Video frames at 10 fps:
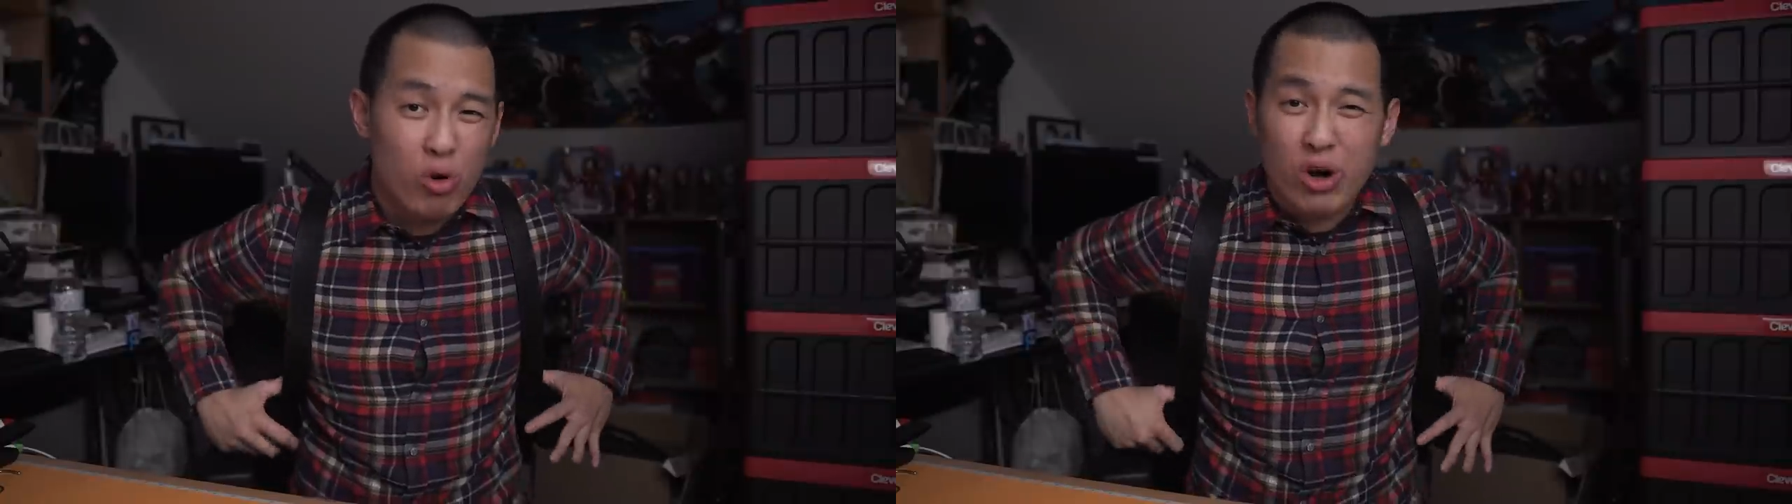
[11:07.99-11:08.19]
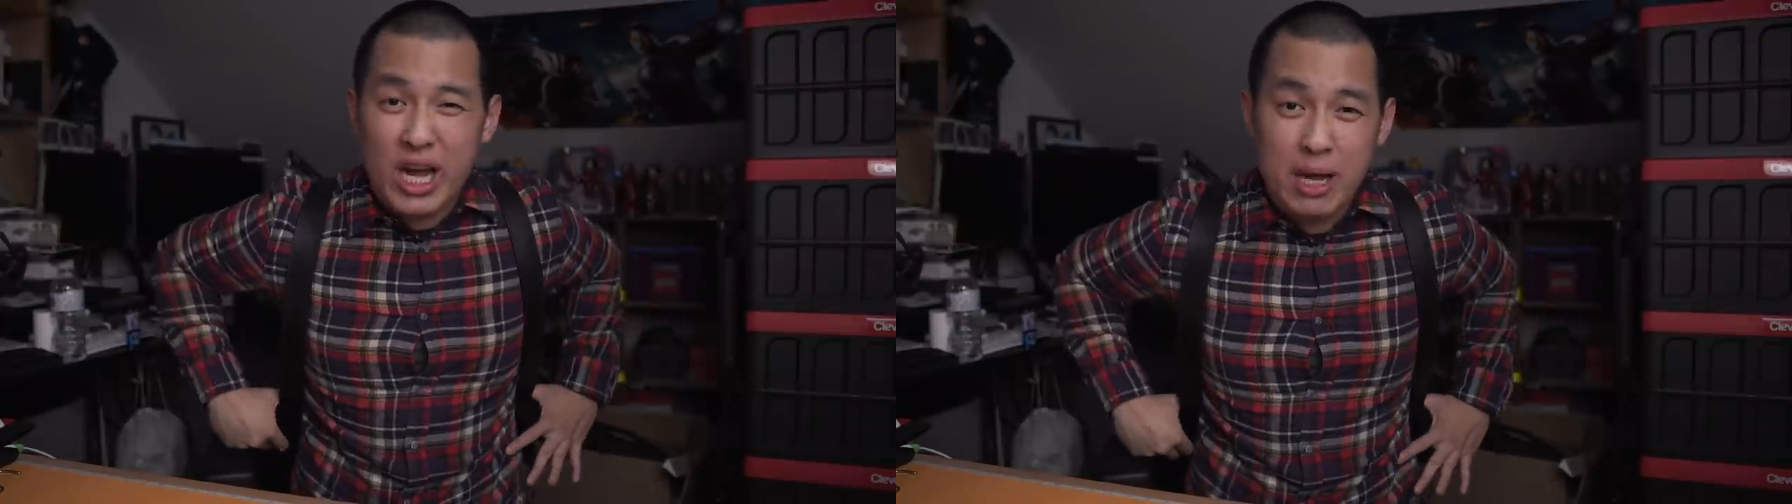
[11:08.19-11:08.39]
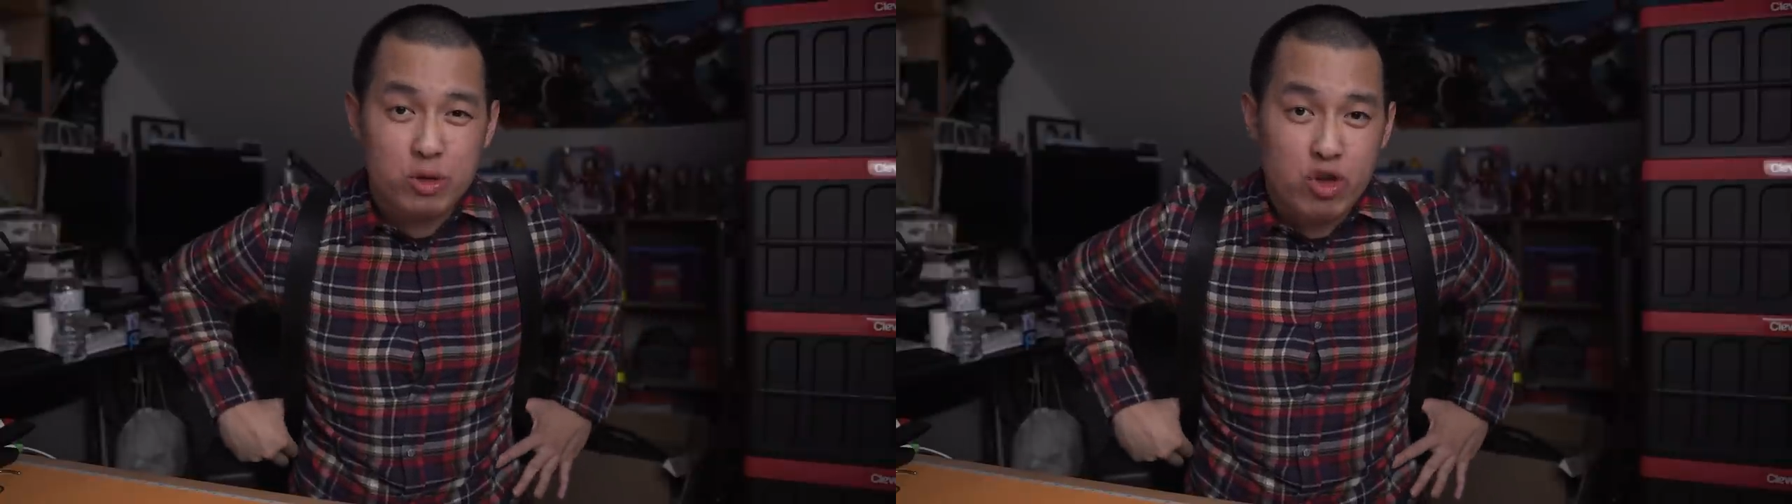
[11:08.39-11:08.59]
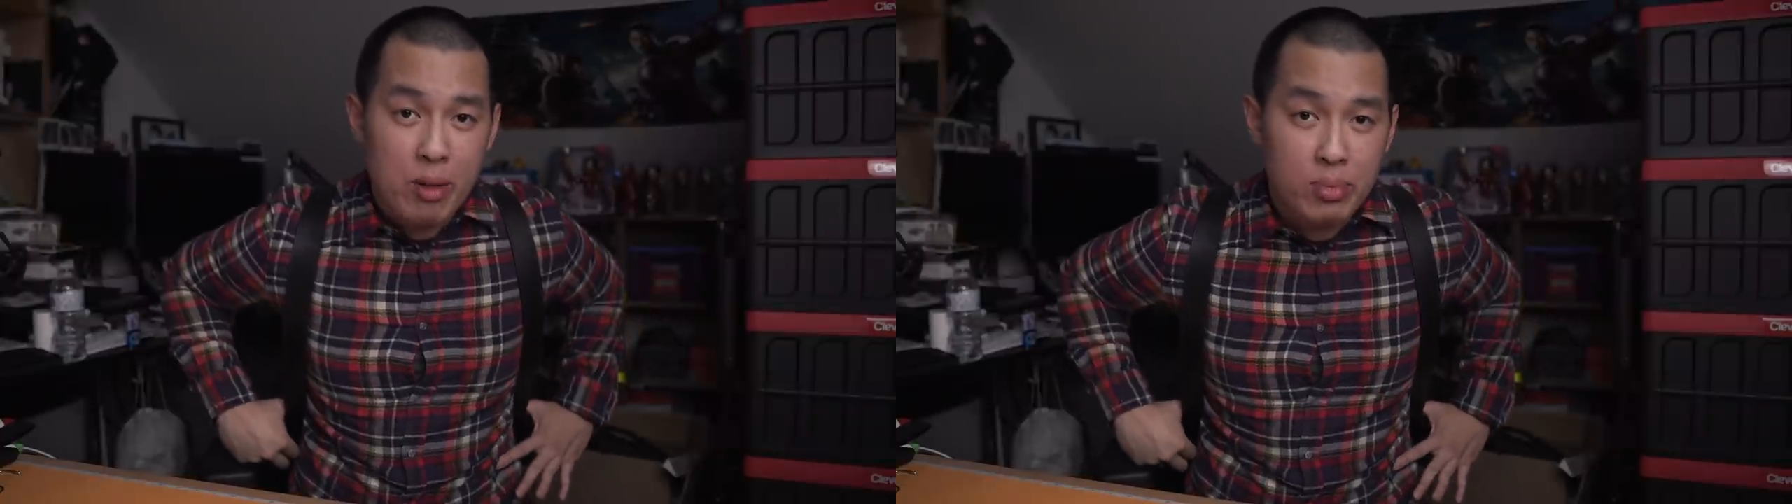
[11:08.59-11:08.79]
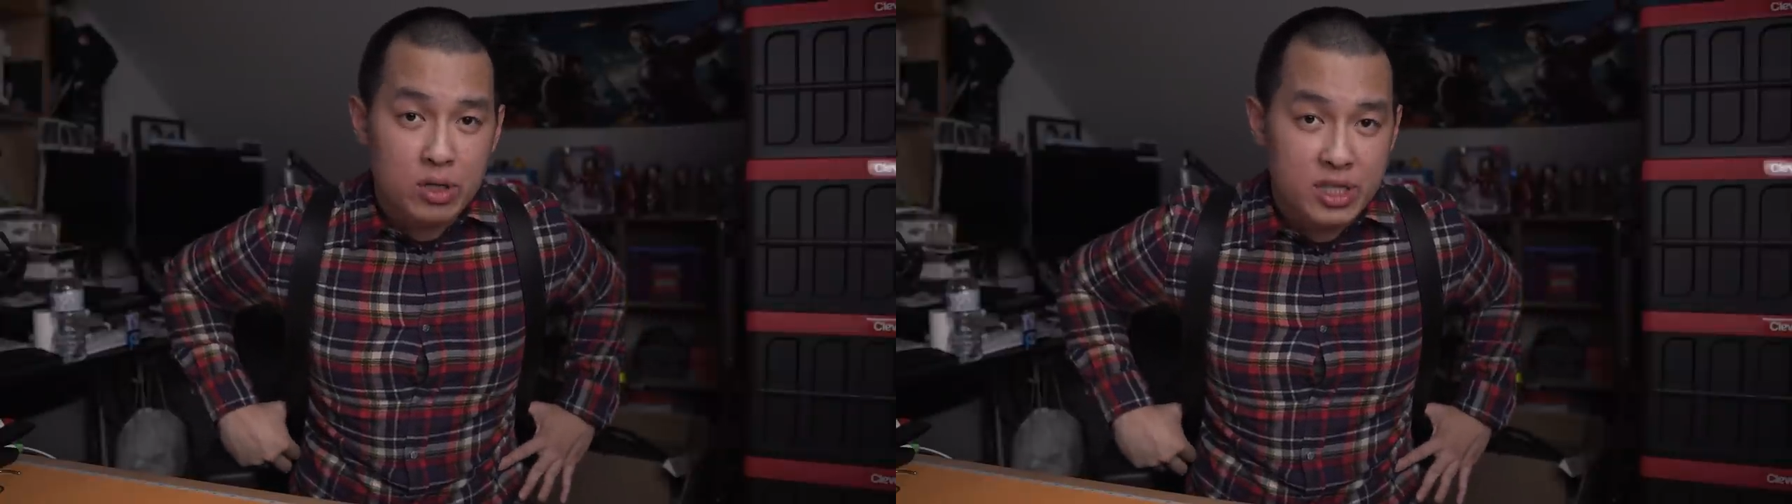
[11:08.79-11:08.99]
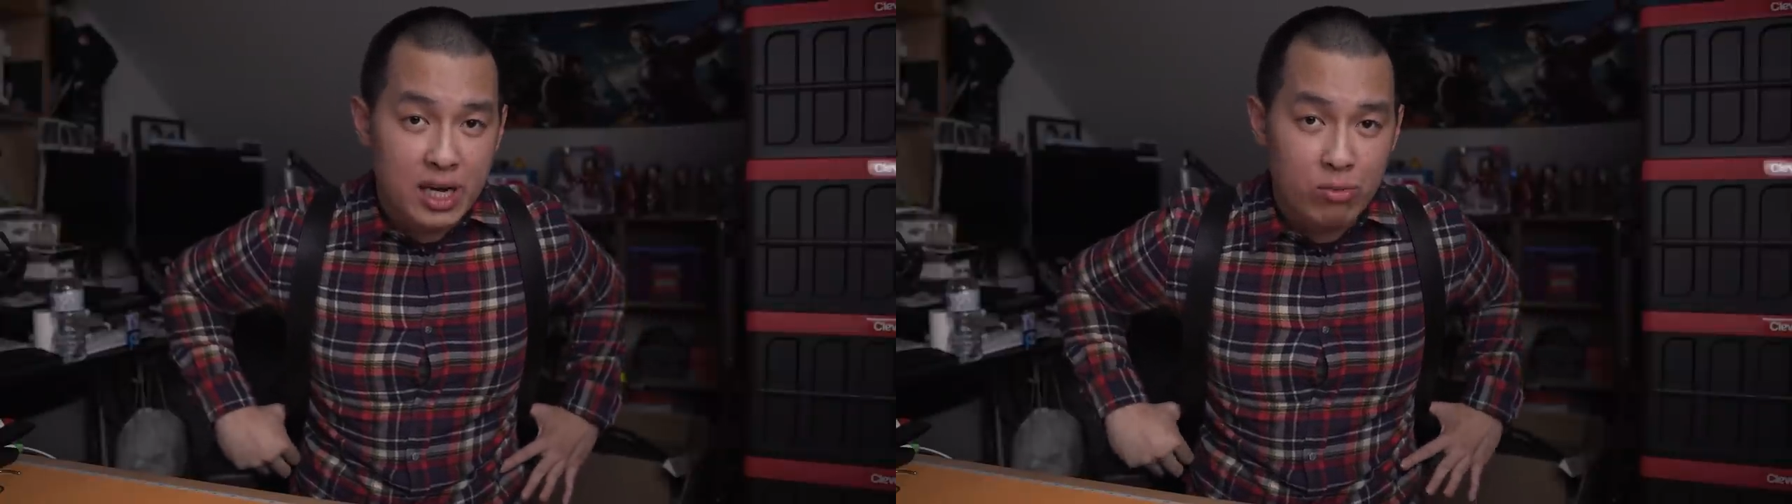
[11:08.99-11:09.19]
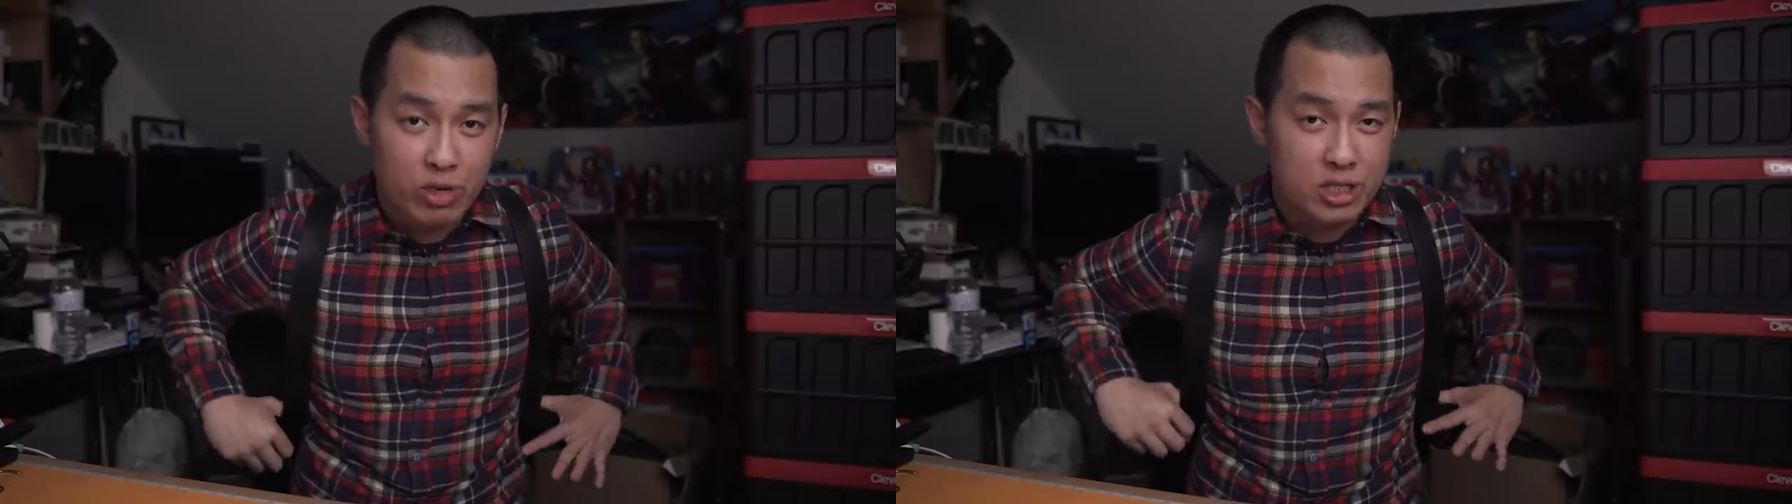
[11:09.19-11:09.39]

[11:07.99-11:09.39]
or a hip strap built in,